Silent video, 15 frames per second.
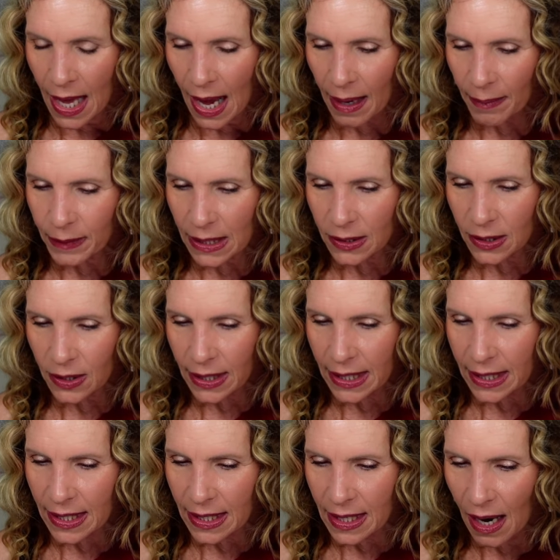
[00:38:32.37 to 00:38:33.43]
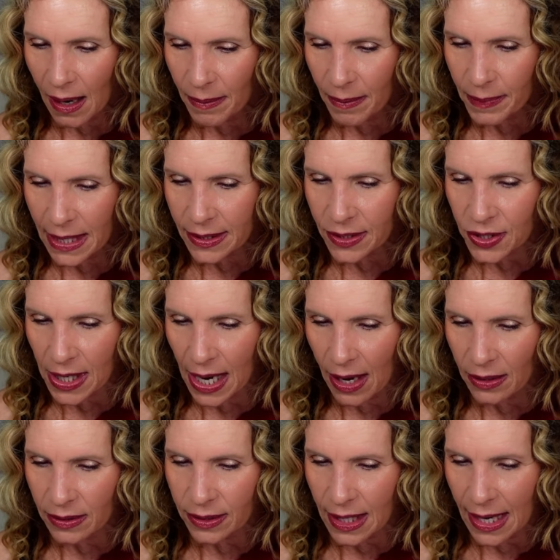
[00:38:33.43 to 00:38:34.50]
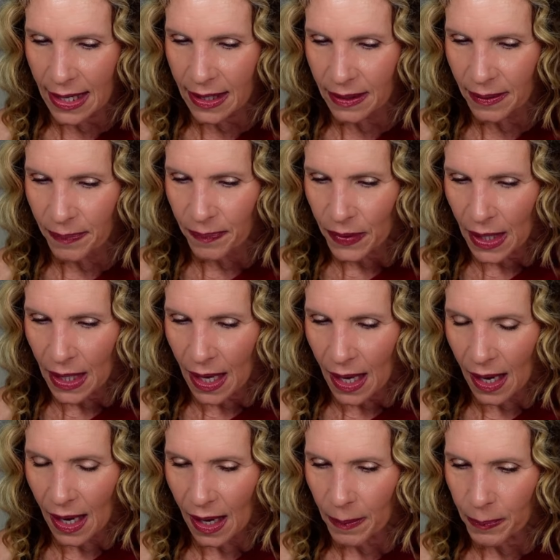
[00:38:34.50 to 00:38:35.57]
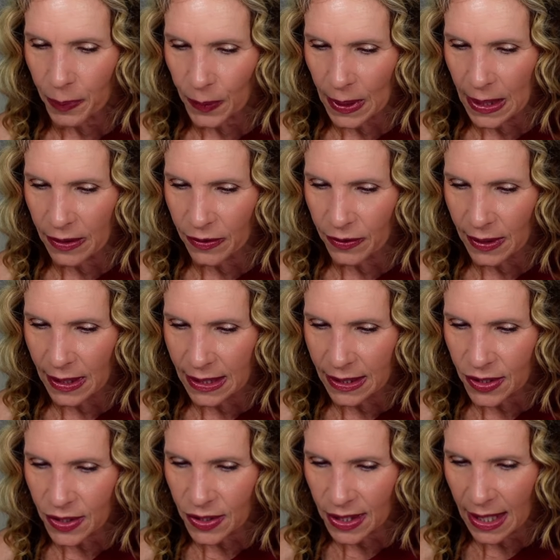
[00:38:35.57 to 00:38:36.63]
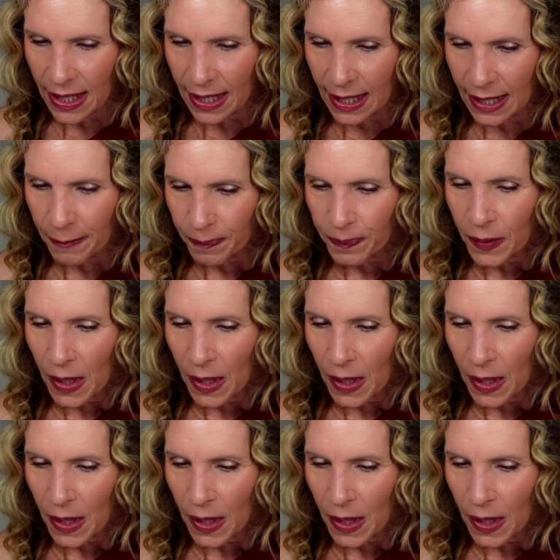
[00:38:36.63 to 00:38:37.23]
I'm going to look in the comments now and take a, a breather and see.